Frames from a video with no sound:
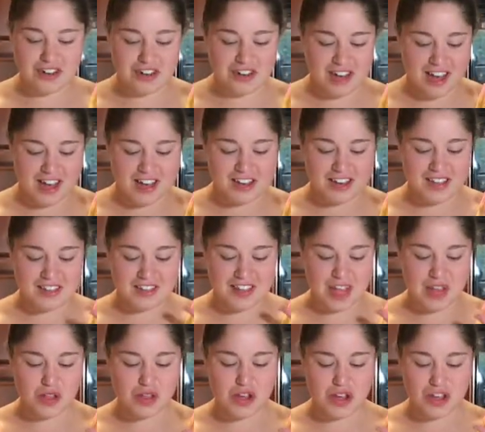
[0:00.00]
are done.
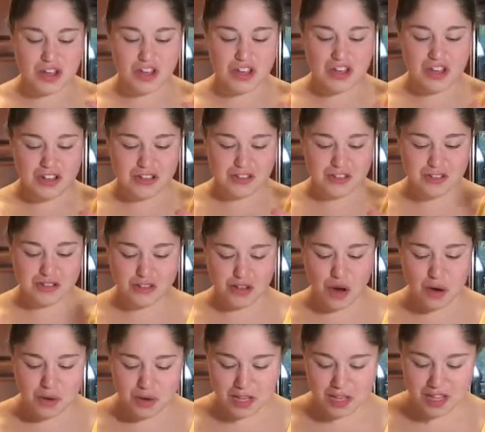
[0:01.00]
They look
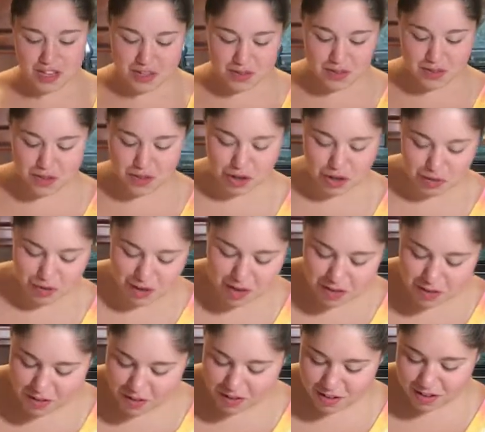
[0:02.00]
so cute. The
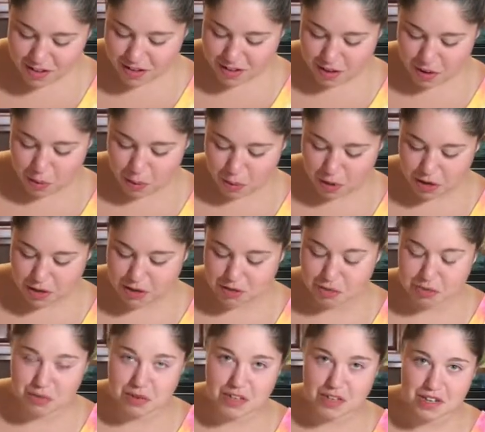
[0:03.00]
crinkle worked
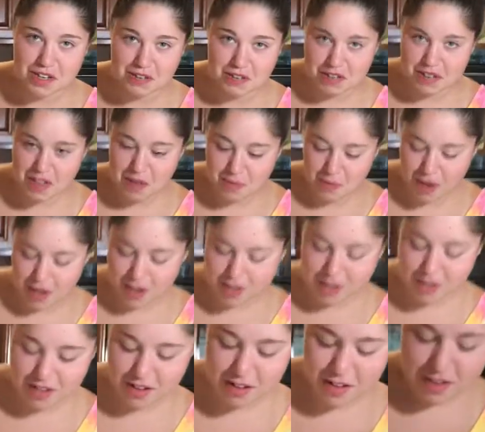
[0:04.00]
really, really
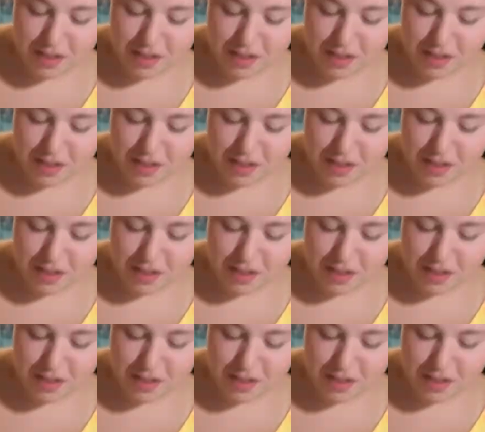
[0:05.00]
well.